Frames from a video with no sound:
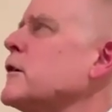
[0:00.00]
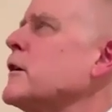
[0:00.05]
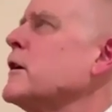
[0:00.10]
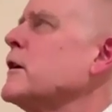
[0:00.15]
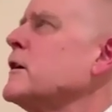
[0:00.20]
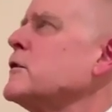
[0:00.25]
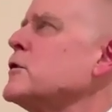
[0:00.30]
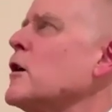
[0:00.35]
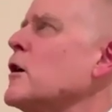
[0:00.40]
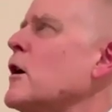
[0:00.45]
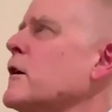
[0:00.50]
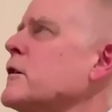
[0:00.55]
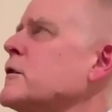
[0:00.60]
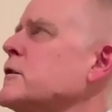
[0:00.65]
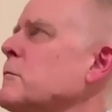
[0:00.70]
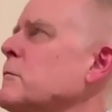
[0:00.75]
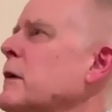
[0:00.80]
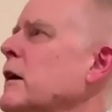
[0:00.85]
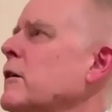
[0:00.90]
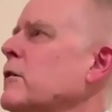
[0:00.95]
King
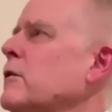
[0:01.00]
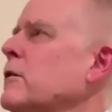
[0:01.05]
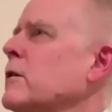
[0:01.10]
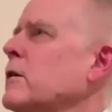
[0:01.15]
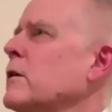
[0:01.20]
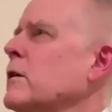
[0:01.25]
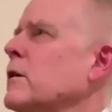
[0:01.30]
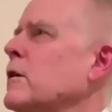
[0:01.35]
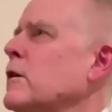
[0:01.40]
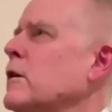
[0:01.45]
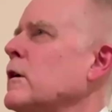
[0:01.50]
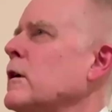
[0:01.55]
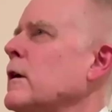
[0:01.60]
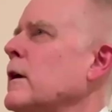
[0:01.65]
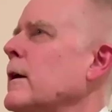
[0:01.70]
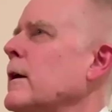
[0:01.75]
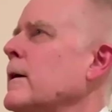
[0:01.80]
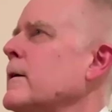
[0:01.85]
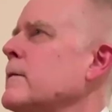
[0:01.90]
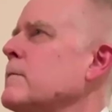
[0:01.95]
talked about
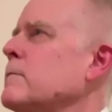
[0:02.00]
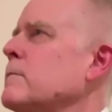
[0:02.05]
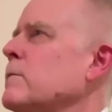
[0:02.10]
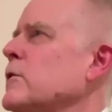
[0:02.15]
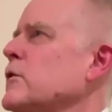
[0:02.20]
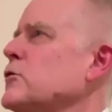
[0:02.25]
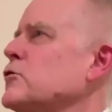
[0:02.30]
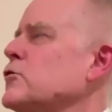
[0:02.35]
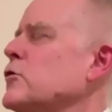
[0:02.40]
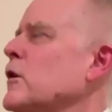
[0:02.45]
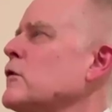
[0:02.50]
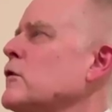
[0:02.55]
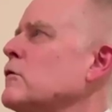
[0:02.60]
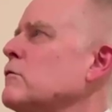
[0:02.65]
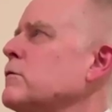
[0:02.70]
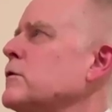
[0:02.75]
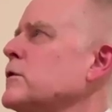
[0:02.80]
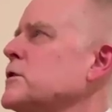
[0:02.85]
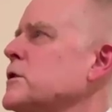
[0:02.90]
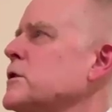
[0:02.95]
the
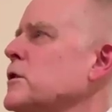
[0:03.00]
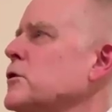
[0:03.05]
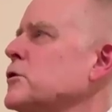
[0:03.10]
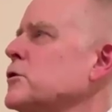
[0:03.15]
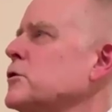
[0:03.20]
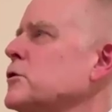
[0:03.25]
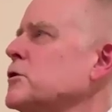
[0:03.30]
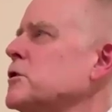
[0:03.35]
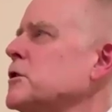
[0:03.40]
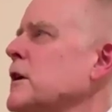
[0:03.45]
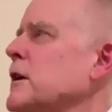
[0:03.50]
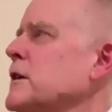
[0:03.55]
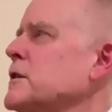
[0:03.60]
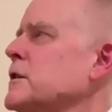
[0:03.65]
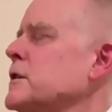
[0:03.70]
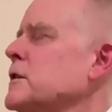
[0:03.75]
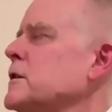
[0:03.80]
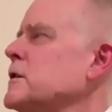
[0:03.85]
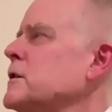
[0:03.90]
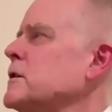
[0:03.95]
struggle for social
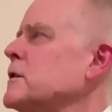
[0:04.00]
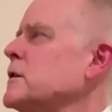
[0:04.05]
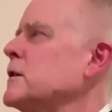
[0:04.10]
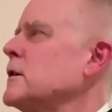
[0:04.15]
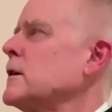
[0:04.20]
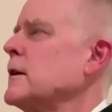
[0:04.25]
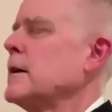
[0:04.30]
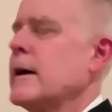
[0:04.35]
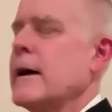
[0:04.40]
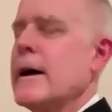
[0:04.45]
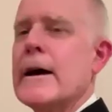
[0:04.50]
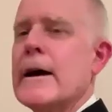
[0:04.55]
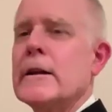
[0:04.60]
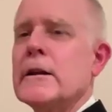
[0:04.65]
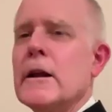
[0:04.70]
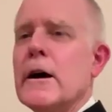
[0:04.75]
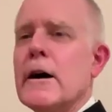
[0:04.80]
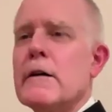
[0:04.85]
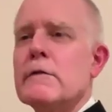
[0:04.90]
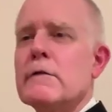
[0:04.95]
justice
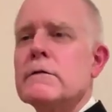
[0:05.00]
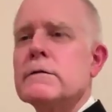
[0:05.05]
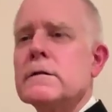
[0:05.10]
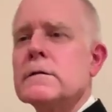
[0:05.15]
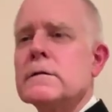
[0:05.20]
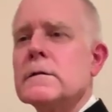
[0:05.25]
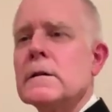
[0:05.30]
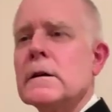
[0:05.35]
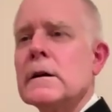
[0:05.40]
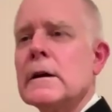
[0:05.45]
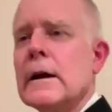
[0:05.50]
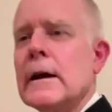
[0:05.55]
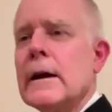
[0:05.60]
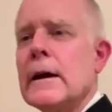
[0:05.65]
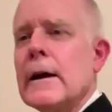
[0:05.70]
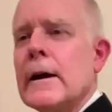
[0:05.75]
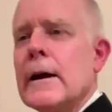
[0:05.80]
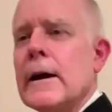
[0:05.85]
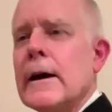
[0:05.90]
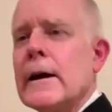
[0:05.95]
and love.
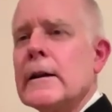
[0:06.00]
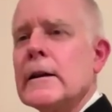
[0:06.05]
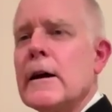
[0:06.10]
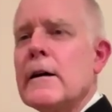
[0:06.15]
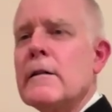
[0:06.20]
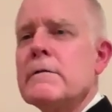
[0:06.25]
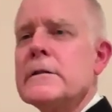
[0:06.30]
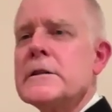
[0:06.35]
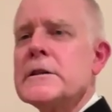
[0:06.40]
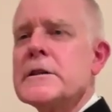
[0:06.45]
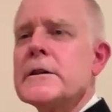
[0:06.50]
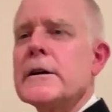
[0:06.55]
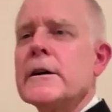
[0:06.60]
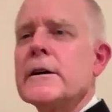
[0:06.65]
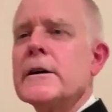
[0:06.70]
And love is